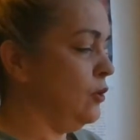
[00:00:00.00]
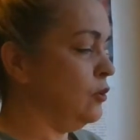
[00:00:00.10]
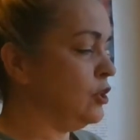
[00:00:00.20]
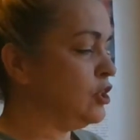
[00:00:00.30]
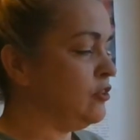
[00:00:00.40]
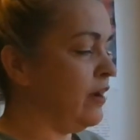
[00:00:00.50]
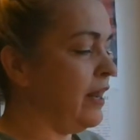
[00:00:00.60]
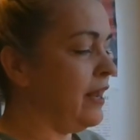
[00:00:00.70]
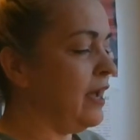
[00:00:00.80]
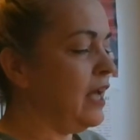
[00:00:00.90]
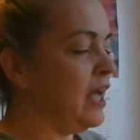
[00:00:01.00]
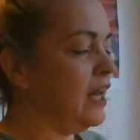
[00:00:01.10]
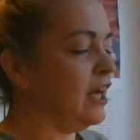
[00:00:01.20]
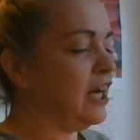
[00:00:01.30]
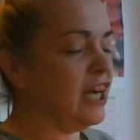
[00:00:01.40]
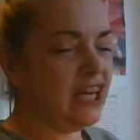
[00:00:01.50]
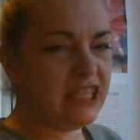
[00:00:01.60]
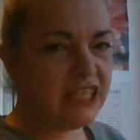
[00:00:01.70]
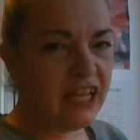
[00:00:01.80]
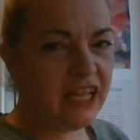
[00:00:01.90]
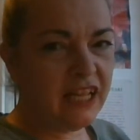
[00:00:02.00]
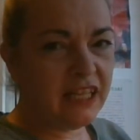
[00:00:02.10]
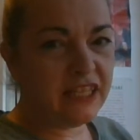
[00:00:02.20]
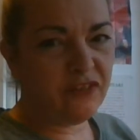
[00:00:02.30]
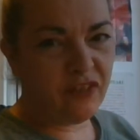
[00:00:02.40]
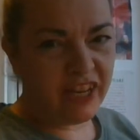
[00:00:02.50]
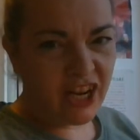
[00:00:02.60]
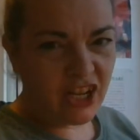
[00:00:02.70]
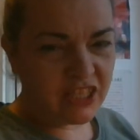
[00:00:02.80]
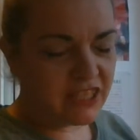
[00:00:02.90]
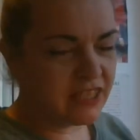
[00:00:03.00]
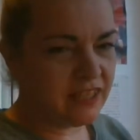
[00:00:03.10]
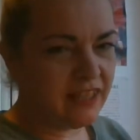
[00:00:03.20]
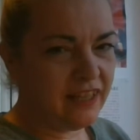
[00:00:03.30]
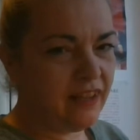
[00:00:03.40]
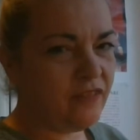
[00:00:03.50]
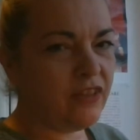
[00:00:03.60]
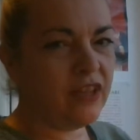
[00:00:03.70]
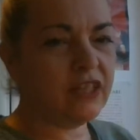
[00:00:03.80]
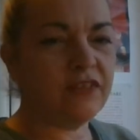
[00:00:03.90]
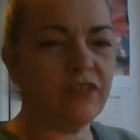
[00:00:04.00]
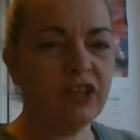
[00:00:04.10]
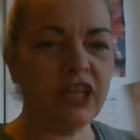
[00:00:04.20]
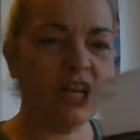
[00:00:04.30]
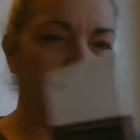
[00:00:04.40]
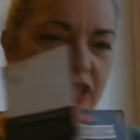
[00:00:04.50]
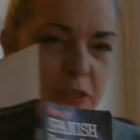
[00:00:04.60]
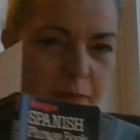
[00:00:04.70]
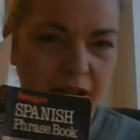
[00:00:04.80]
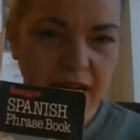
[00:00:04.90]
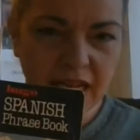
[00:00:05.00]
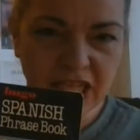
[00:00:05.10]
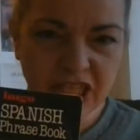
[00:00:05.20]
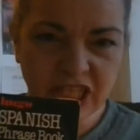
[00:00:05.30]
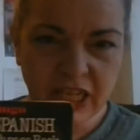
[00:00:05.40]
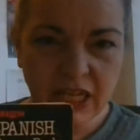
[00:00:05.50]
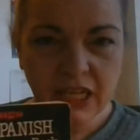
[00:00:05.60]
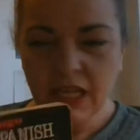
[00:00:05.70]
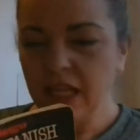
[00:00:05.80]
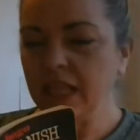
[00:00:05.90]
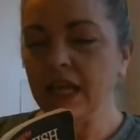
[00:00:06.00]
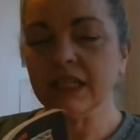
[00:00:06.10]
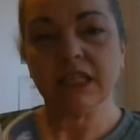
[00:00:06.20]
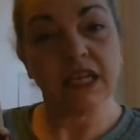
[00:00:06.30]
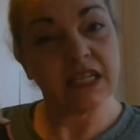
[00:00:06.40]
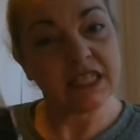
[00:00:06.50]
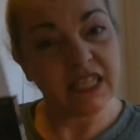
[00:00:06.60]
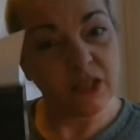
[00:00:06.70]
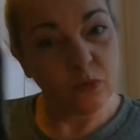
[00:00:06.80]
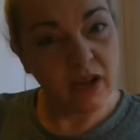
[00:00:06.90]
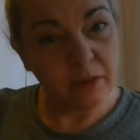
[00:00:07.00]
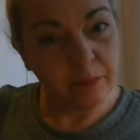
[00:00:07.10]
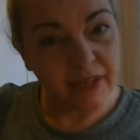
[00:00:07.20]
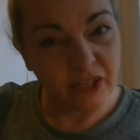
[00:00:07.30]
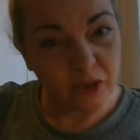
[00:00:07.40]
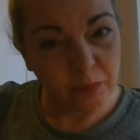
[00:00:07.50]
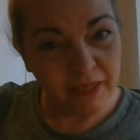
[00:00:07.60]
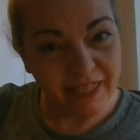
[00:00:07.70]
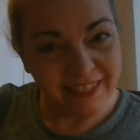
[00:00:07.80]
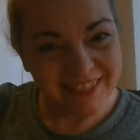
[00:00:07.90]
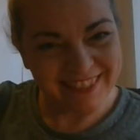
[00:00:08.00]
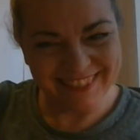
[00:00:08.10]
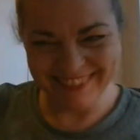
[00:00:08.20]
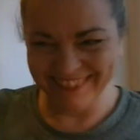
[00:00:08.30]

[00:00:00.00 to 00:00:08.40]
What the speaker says: Nostrada la carta divinos. For those of you that know your Spanish, that's, can I see the wine menu, please?